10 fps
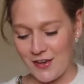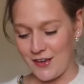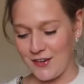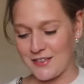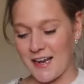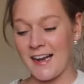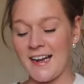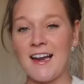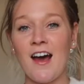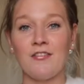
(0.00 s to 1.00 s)
cute, and I
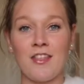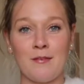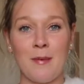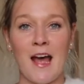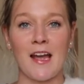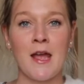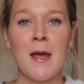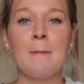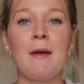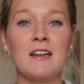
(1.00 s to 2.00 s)
love this bag.
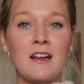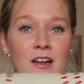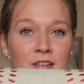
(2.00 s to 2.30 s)
Ben and I